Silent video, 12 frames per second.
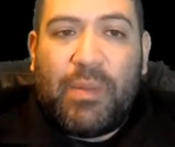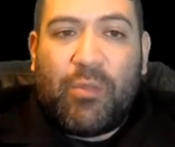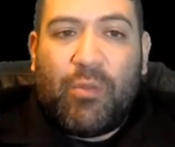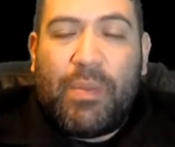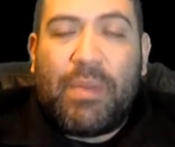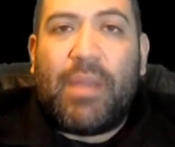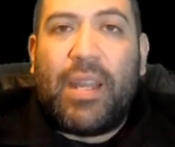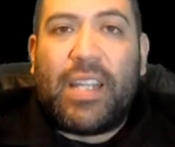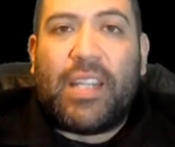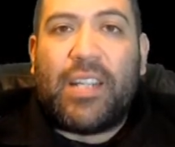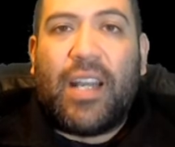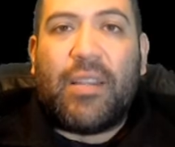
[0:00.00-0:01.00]
but there will be
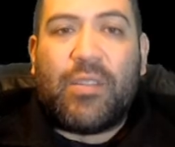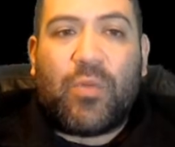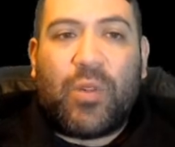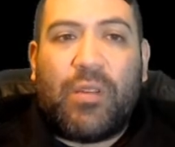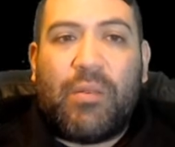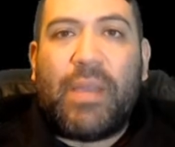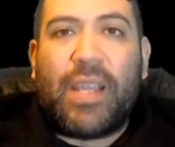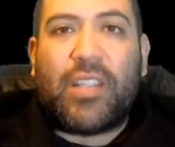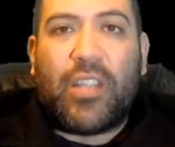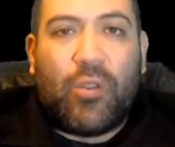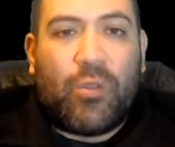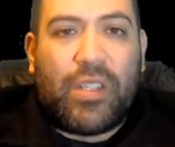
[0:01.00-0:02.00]
many times where it makes
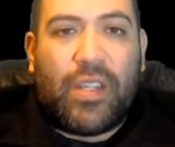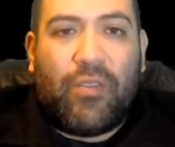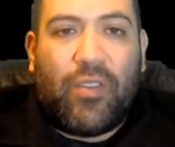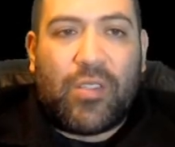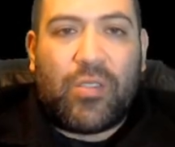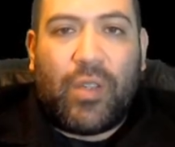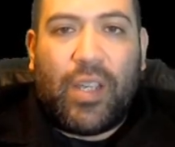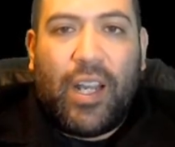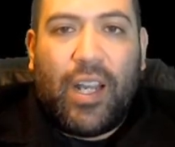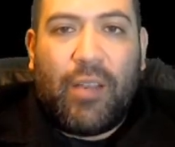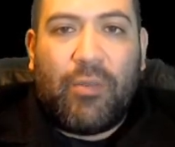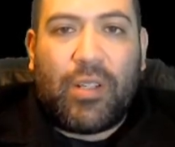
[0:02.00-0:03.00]
a huge difference. So
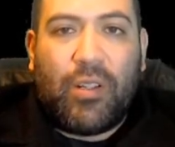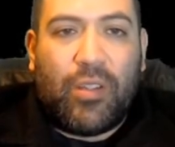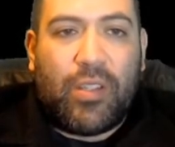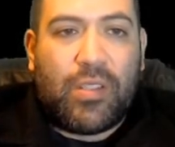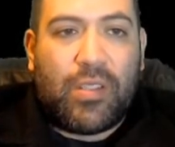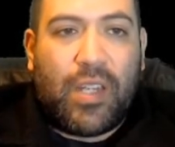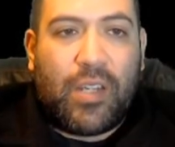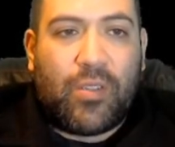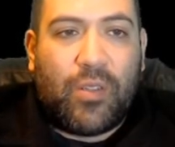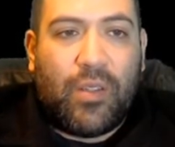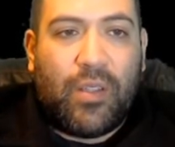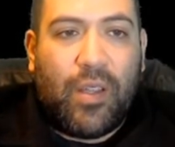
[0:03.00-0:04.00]
yeah, I would call this
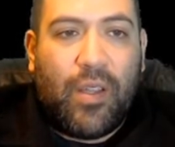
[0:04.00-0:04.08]
essential.